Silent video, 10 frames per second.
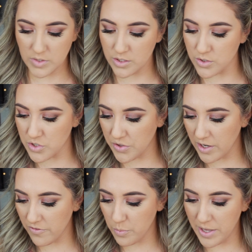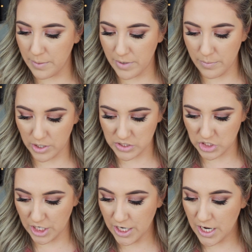So now that I've applied my
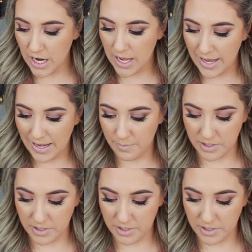bronzer, I'm